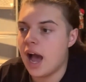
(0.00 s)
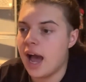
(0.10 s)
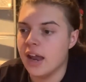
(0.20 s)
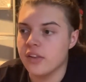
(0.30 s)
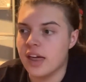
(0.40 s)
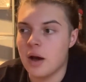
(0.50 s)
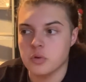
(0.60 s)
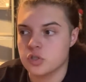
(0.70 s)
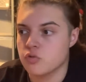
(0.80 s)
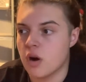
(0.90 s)
And that
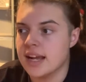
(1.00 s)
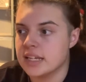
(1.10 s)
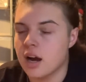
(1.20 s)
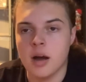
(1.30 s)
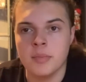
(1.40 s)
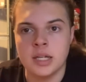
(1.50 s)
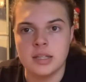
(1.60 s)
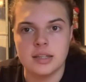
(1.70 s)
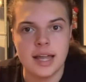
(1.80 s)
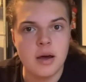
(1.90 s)
was great. I
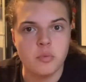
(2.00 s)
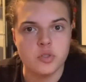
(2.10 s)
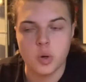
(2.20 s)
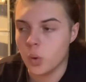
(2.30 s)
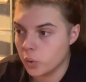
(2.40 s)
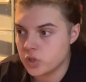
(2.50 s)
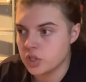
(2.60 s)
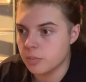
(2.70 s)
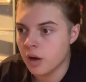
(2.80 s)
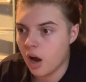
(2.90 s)
mean, that was
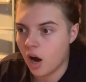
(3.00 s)
awesome.